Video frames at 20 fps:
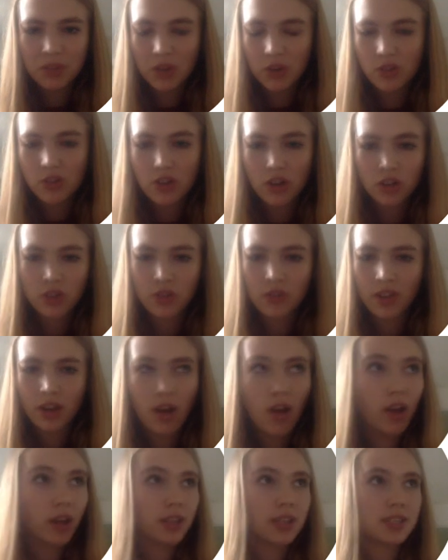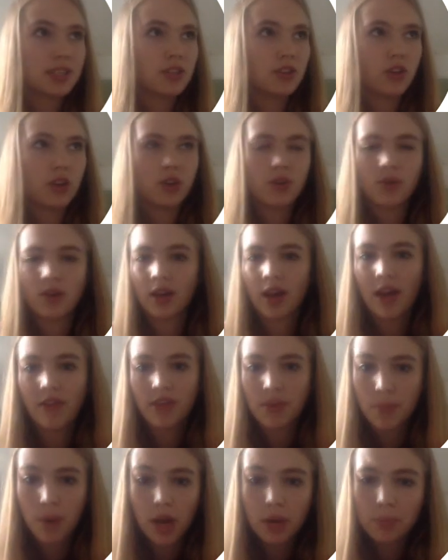structure of the lungs, you're
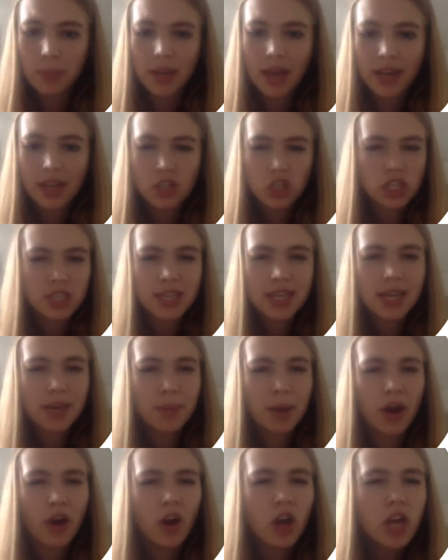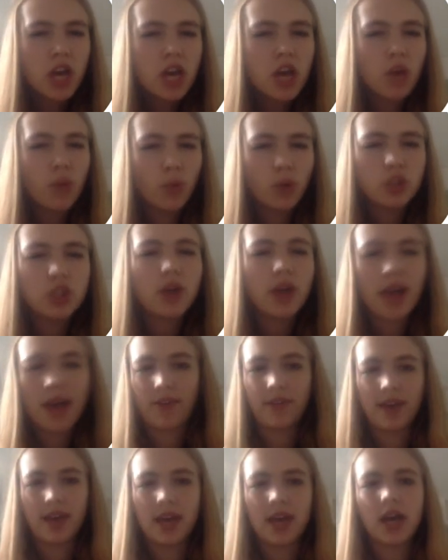having mind blank, just think about, what do I
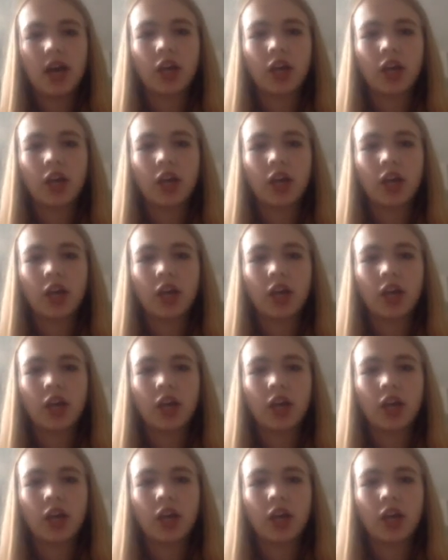have here?